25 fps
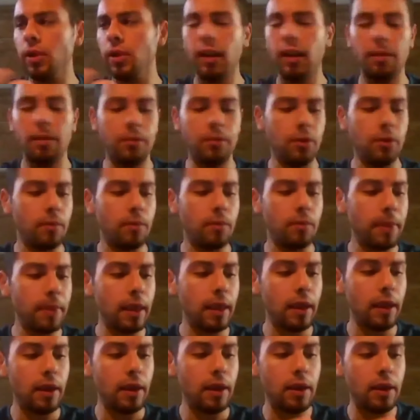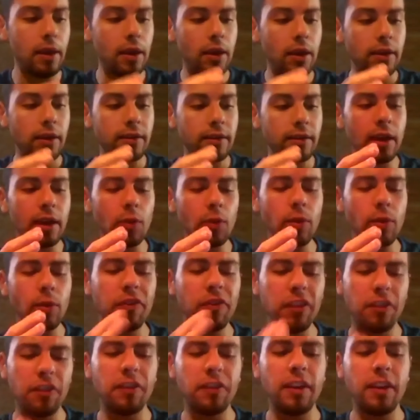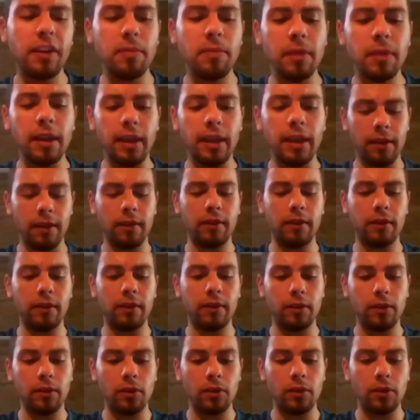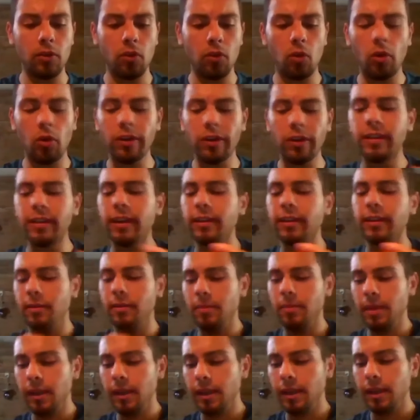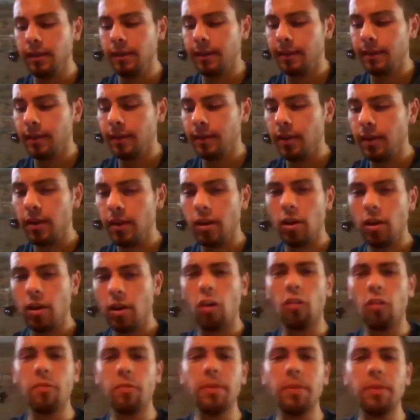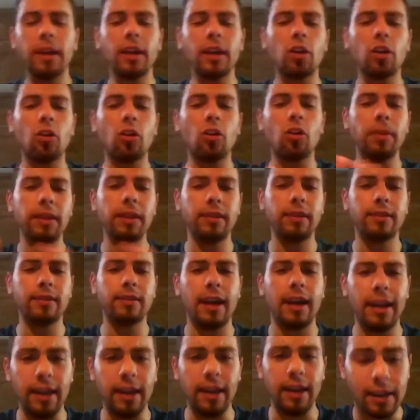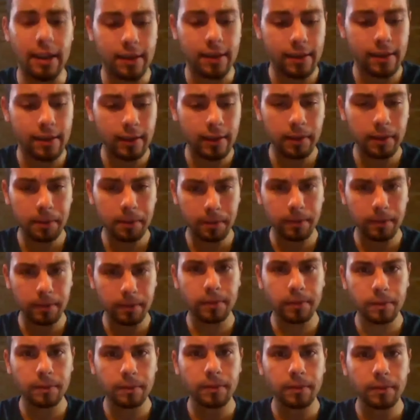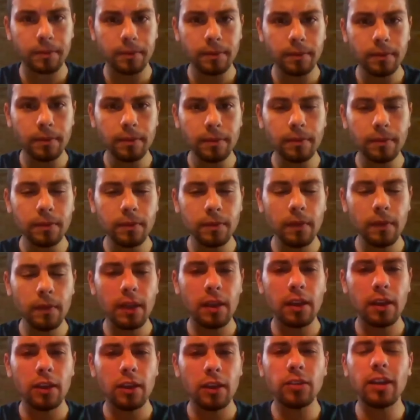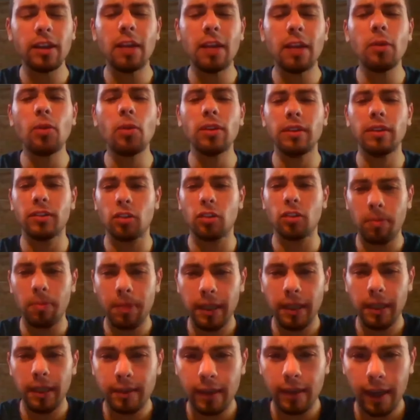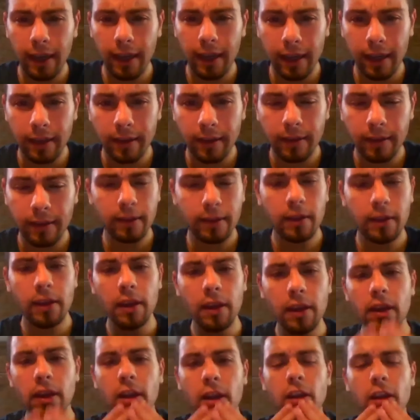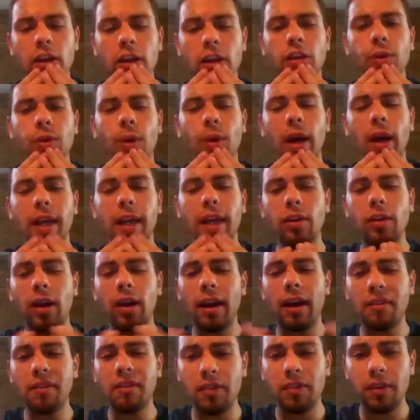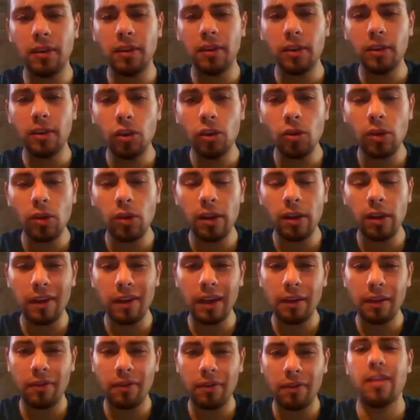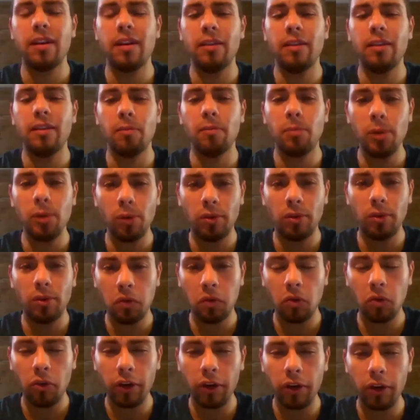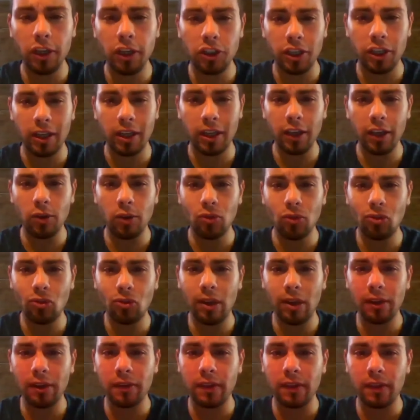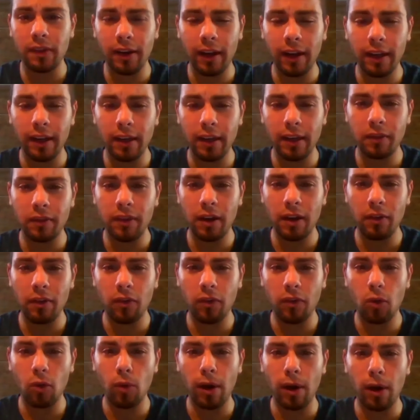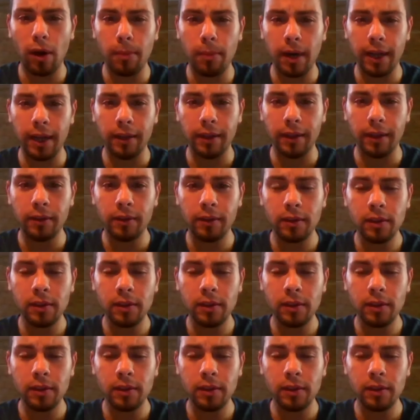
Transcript: worry i will help you start with 15 minutes or 30 minutes of being in complete silence you tell me what is complete silence you are you have you live in a very beautiful region i used to live there i lived there for one month